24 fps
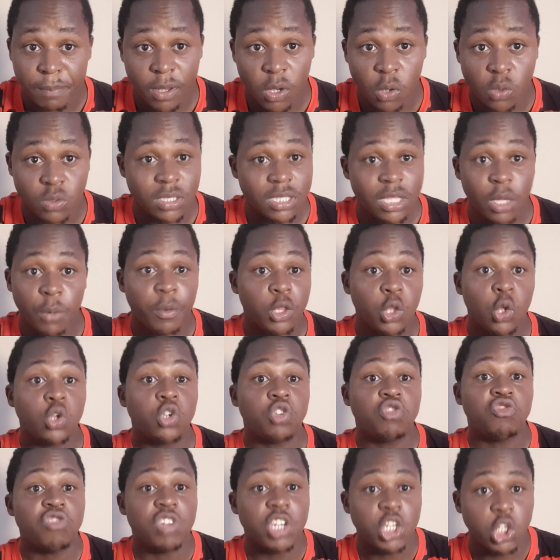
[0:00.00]
because they were not
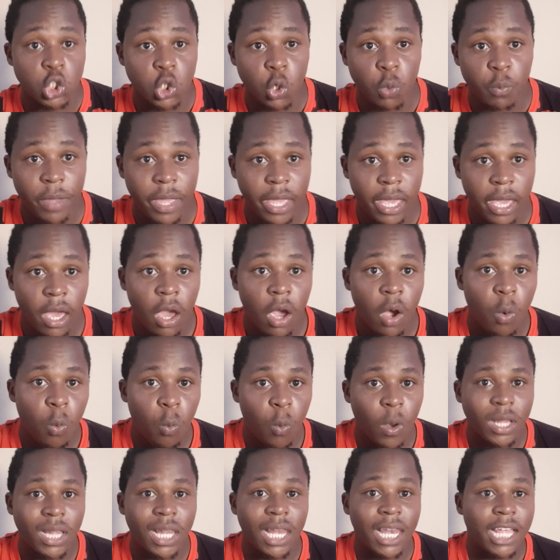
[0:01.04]
really showing
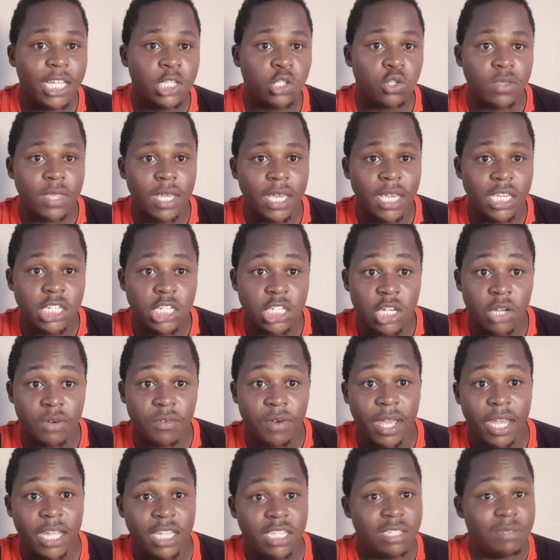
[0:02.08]
what led to the
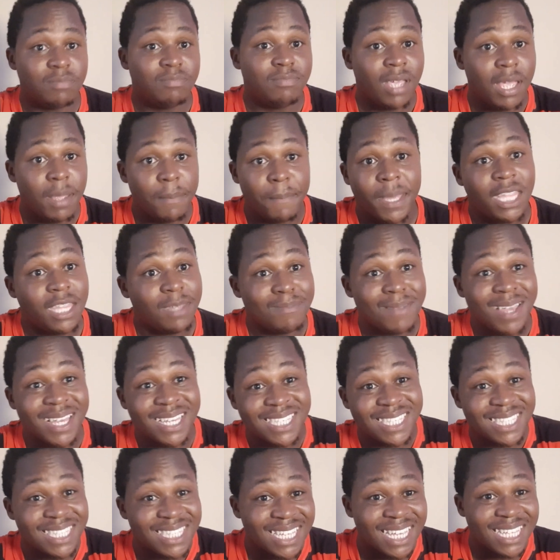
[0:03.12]
injury, and maybe it
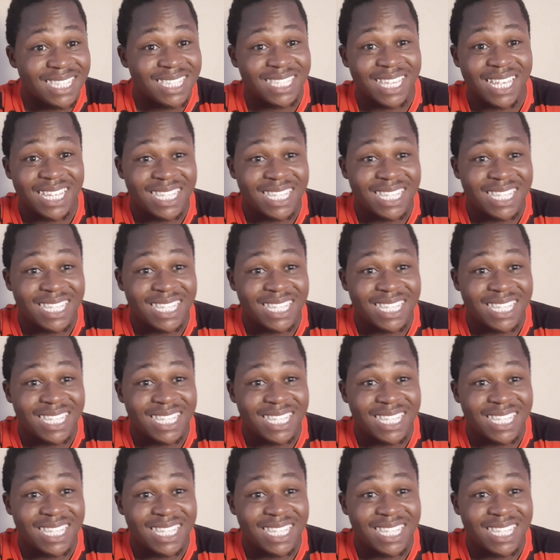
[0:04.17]
makes sense.